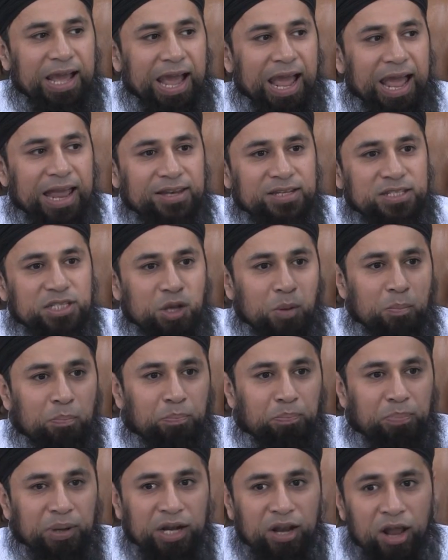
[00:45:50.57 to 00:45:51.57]

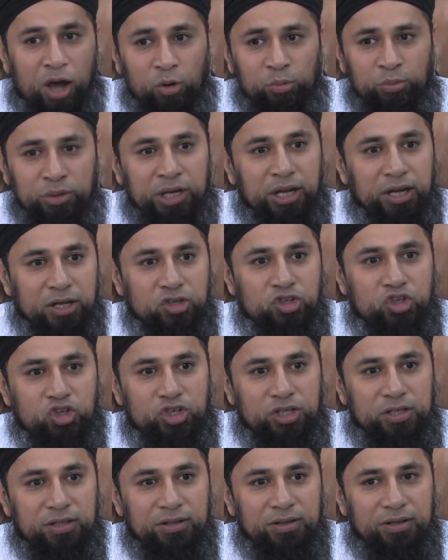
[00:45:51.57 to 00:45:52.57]
And below
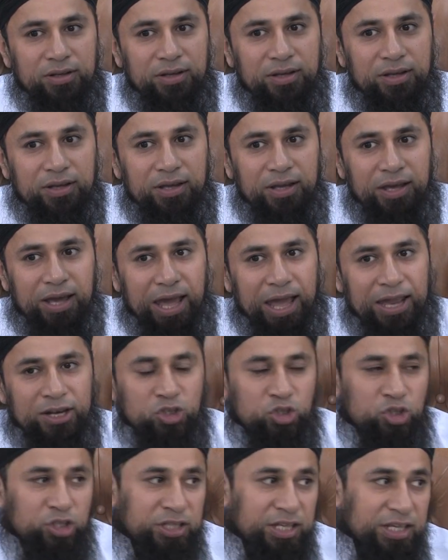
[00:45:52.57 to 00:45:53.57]
Najd,
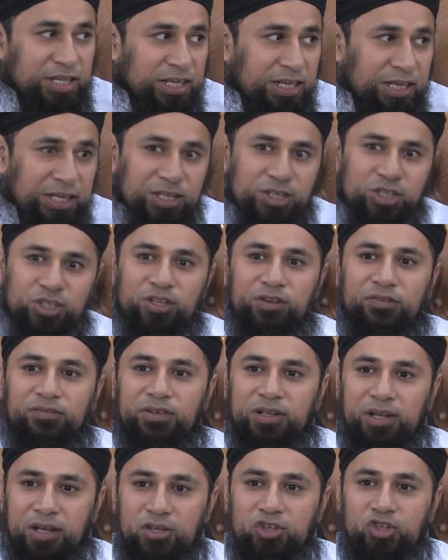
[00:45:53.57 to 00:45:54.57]
and to the east of
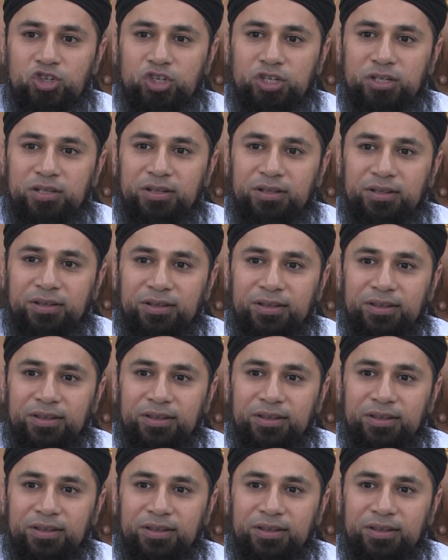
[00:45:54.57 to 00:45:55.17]
Najd,